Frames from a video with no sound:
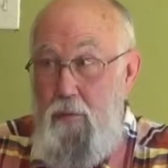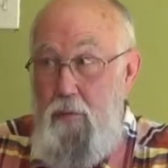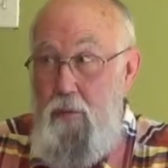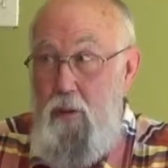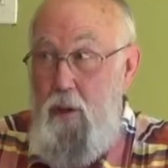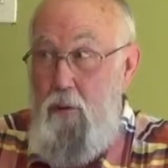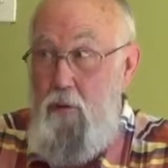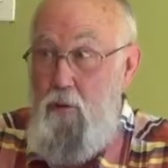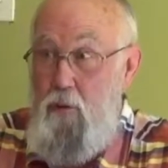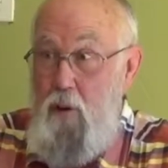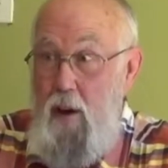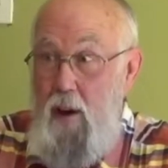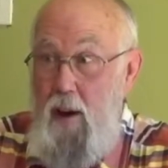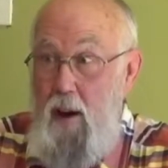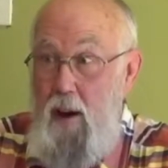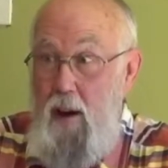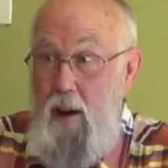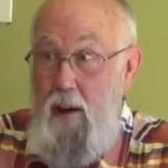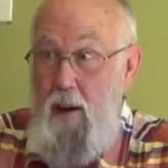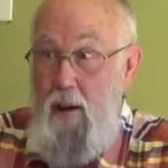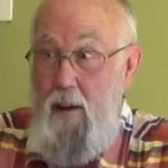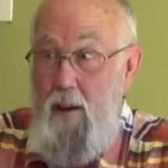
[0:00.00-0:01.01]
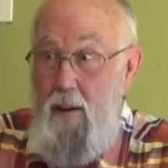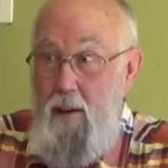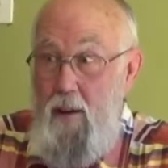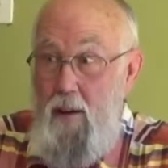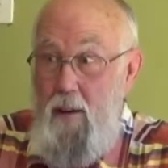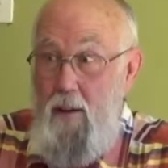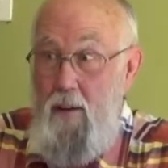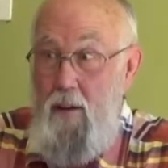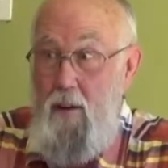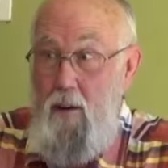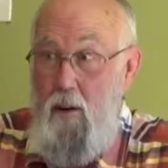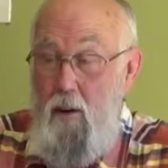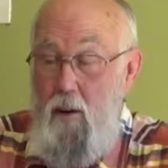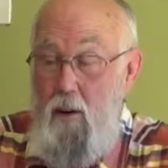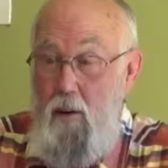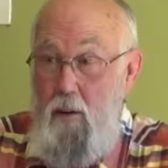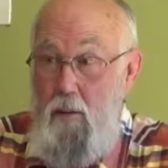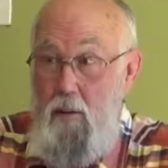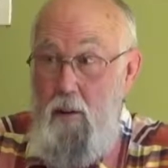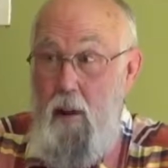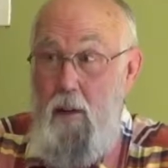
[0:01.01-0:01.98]
This guy,
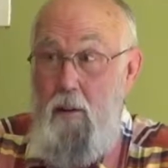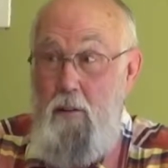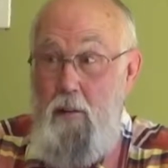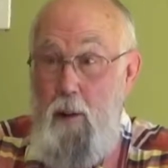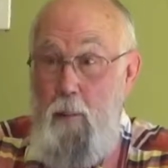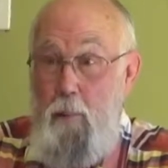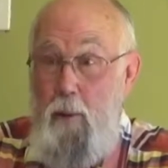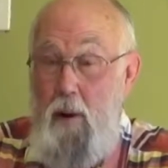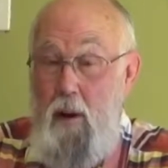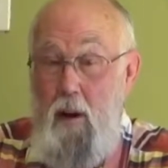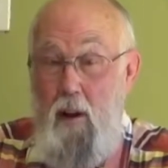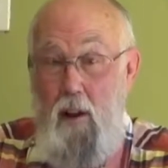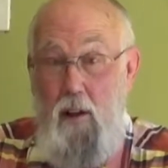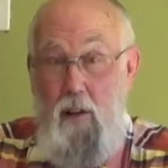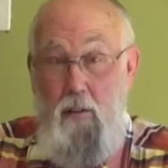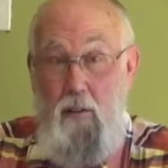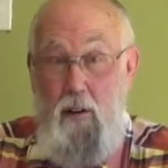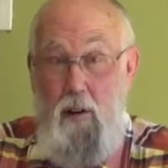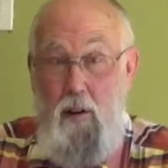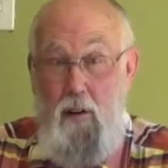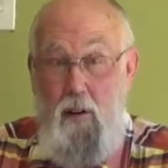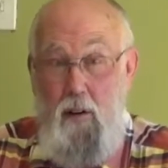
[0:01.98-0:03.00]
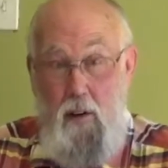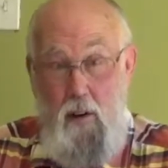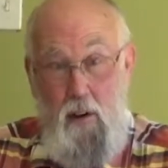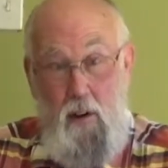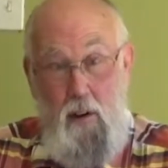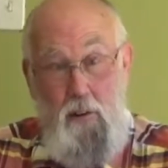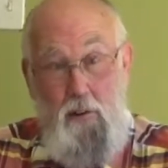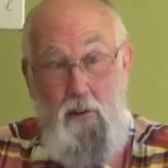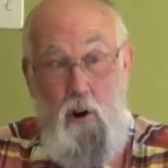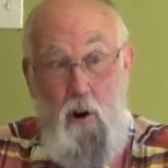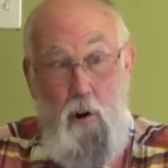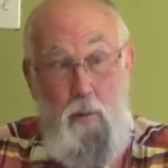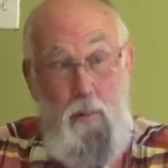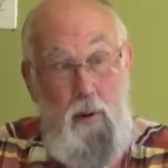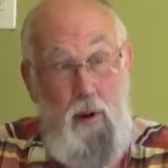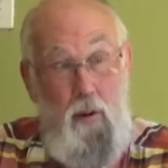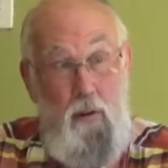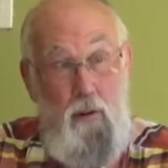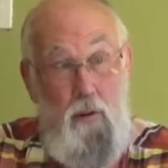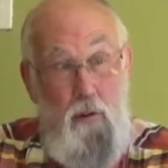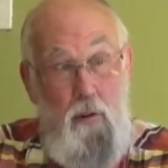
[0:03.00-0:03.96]
and typically the guitar
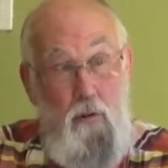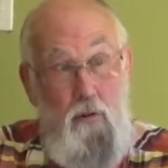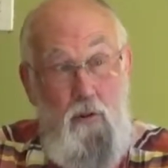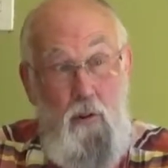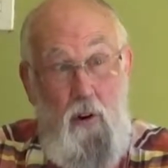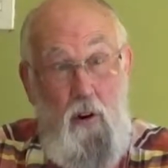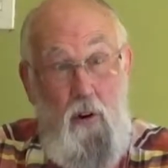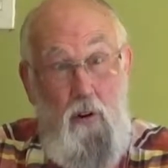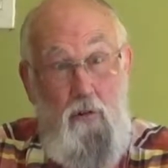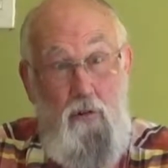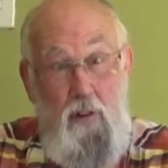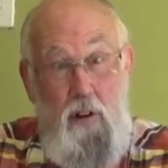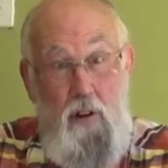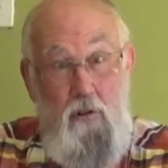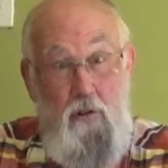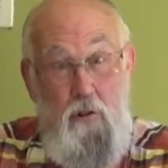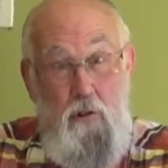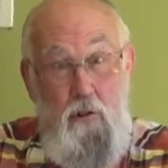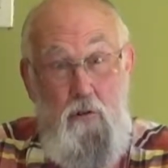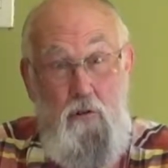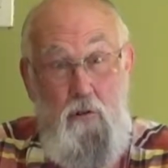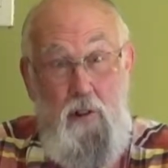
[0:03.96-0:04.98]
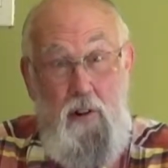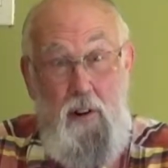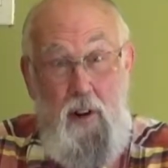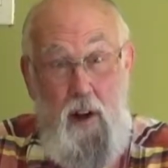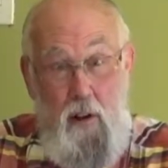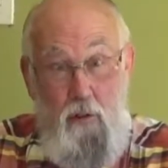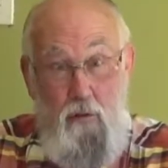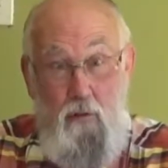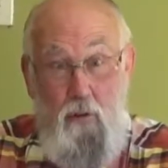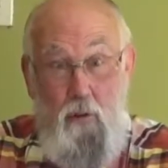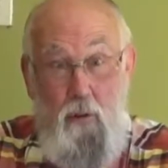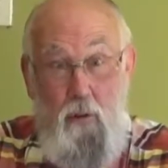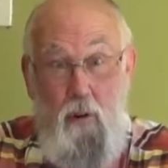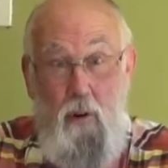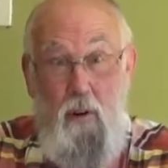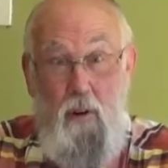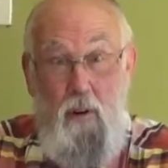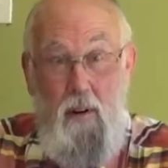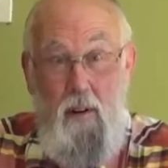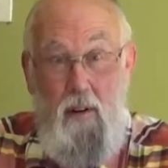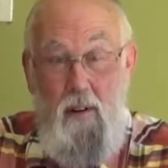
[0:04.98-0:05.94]
builders are seniors in high school,
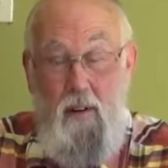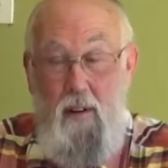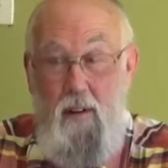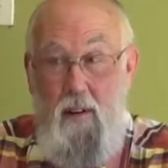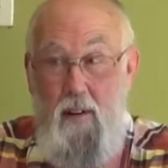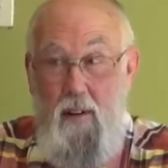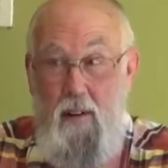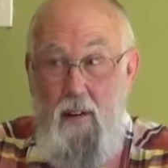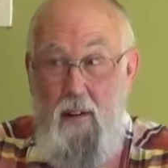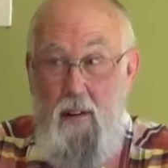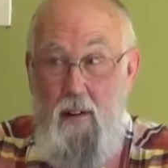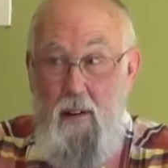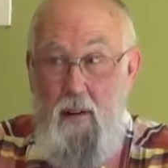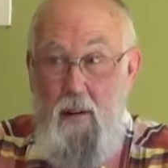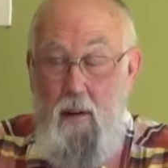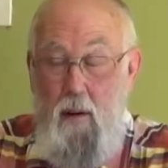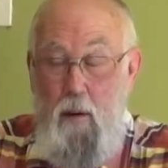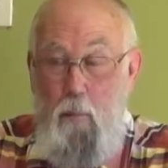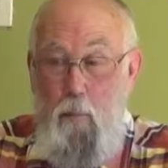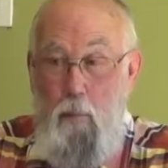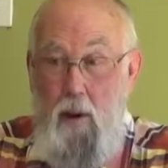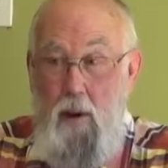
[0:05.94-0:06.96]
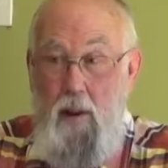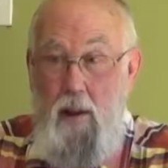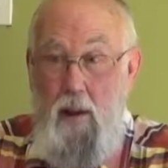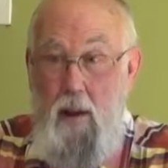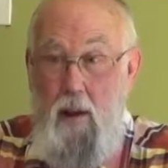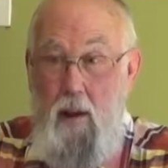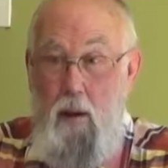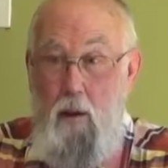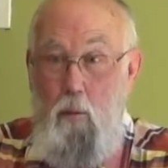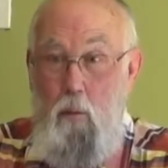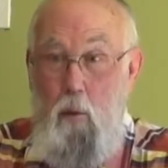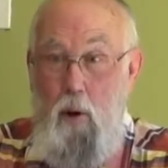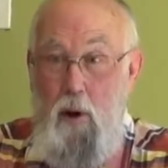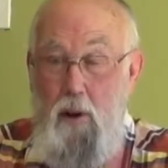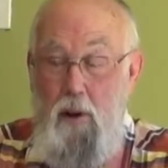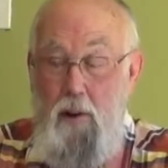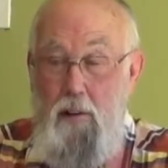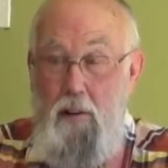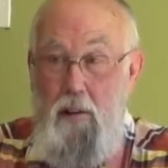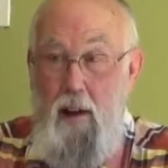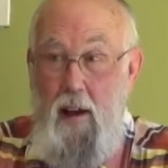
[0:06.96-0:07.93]
but he
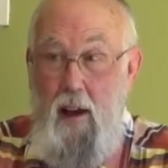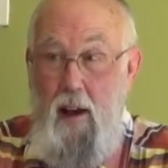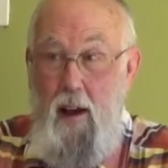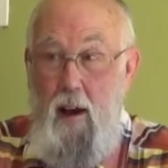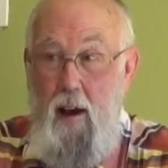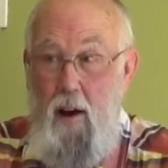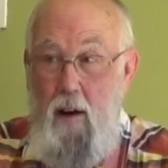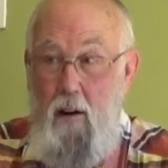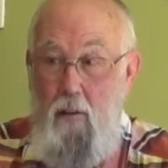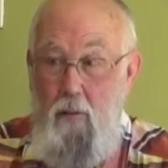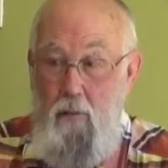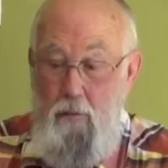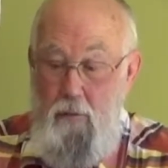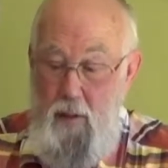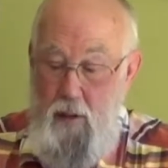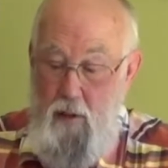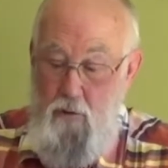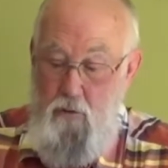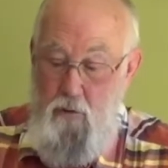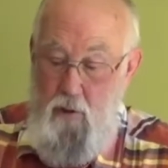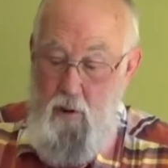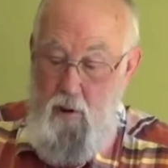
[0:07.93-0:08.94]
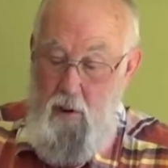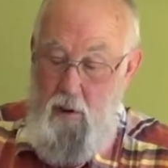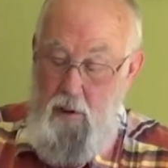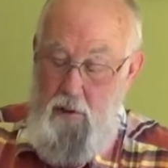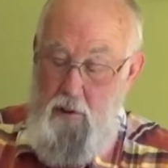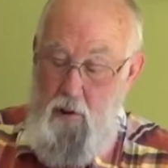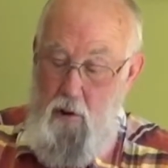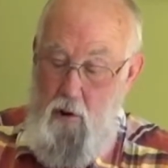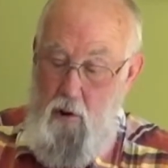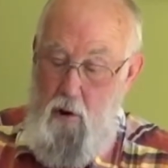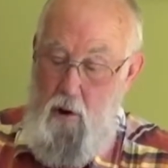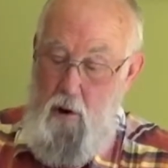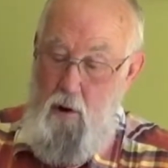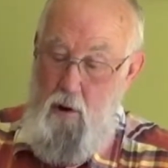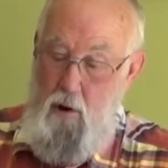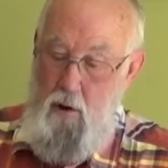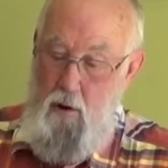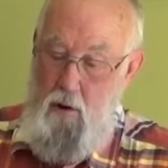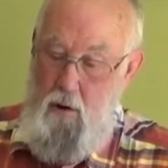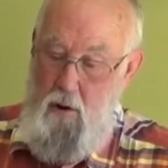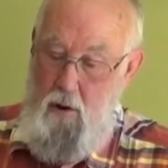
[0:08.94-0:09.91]
wanted to have this
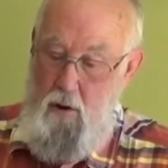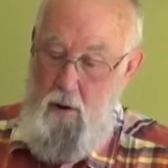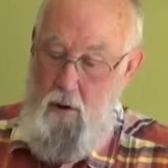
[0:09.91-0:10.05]
guitar